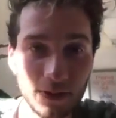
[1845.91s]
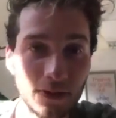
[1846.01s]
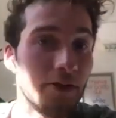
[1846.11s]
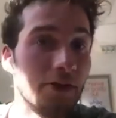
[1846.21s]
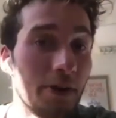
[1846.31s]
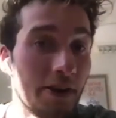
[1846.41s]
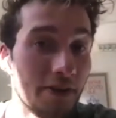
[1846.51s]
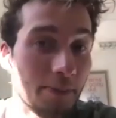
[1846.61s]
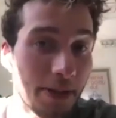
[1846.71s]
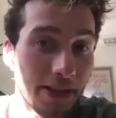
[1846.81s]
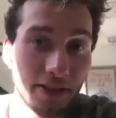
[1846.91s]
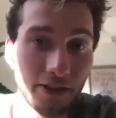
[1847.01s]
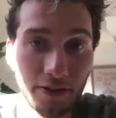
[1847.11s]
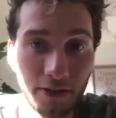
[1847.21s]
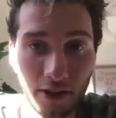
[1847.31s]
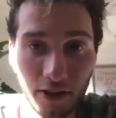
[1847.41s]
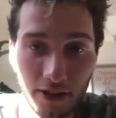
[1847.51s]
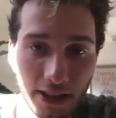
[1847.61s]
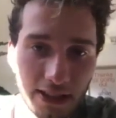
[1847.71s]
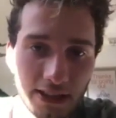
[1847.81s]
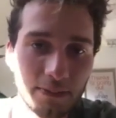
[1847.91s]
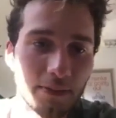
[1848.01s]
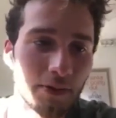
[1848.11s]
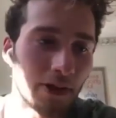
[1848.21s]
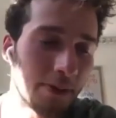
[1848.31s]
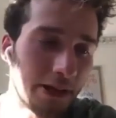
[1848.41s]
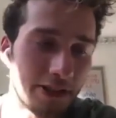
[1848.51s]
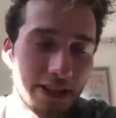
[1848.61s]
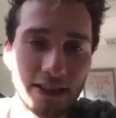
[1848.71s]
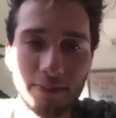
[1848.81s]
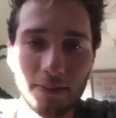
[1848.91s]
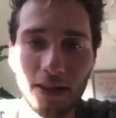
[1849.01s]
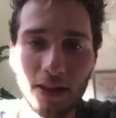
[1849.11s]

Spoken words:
but who do have an opinion on colonialism or imperialism